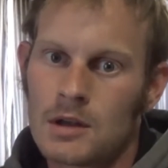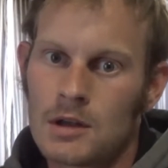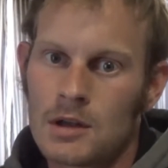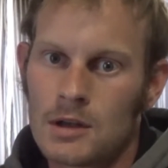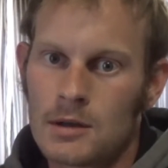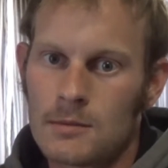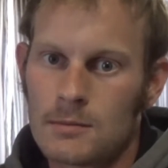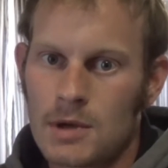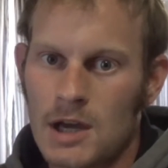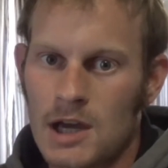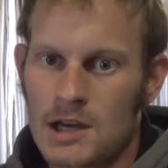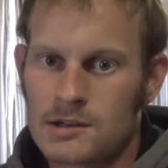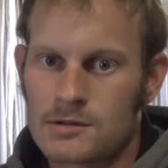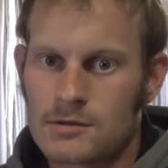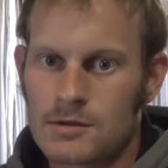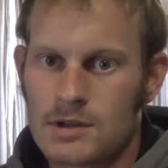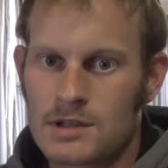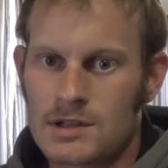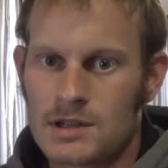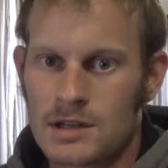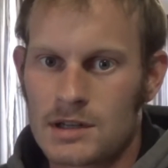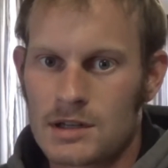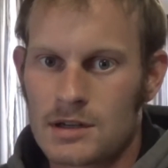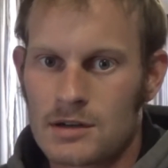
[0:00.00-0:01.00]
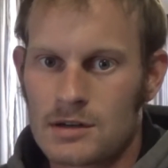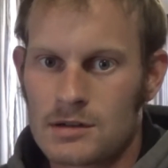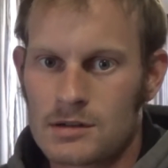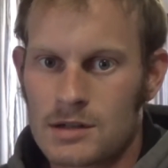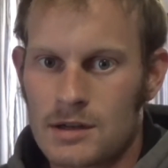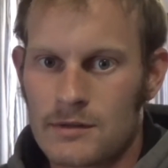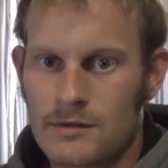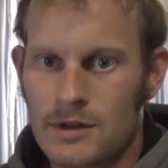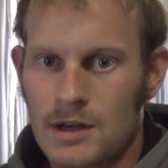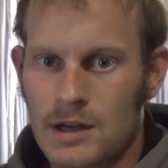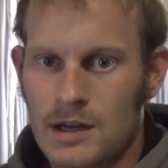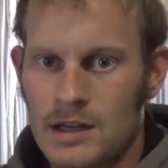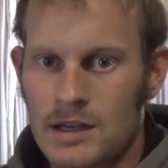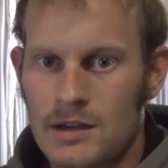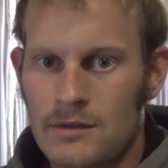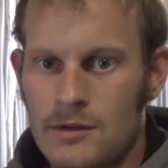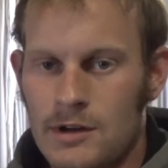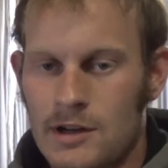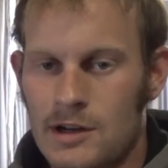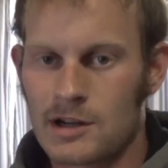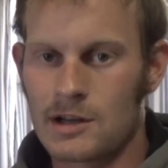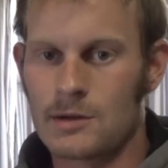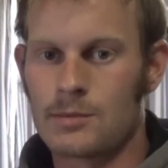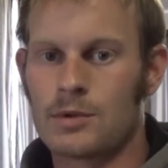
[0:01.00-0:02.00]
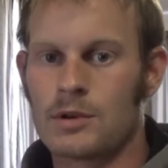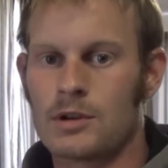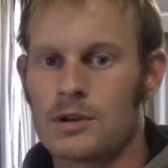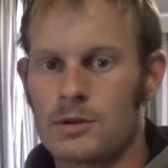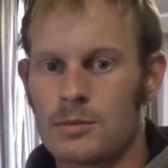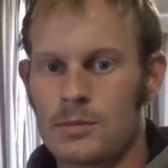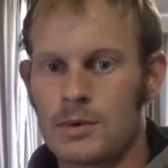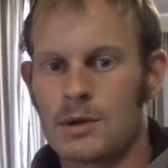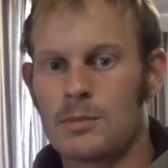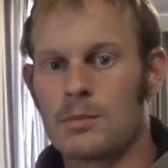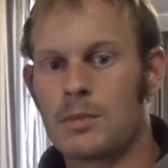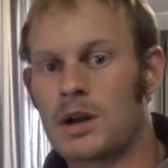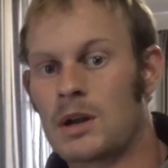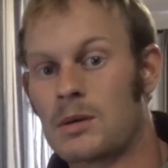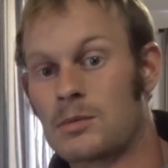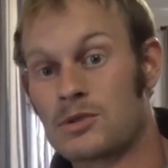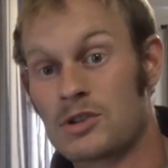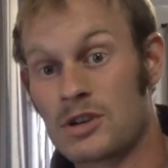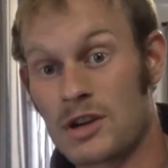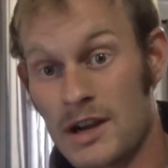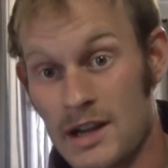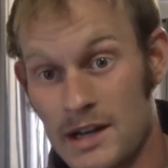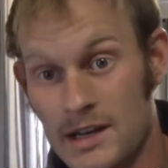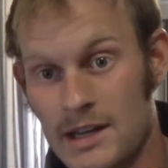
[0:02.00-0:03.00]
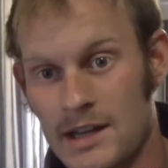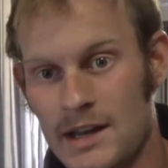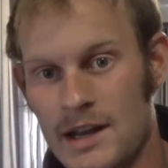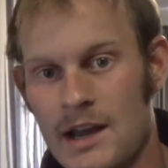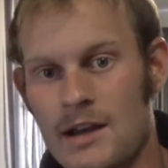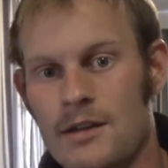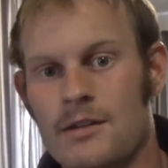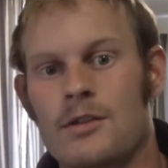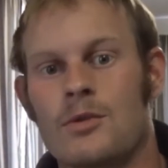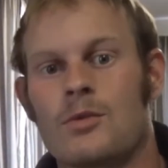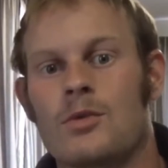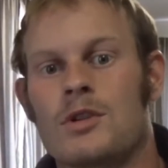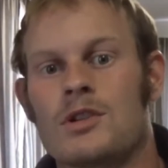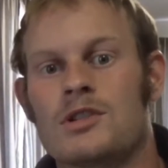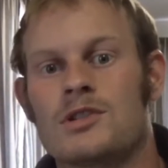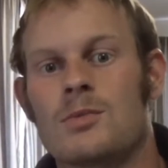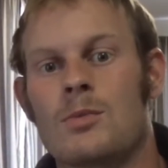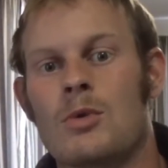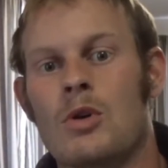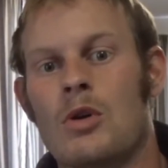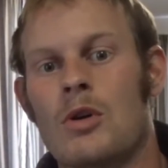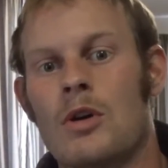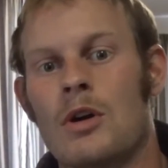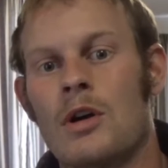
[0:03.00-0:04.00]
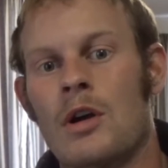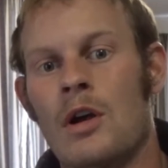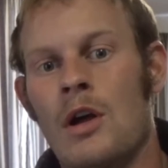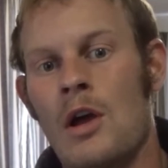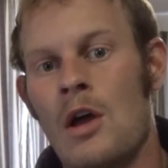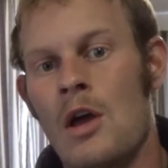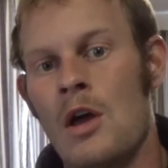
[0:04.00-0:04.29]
past recent years, I've kind of given it up a little bit, but I'm trying to get out in the woods more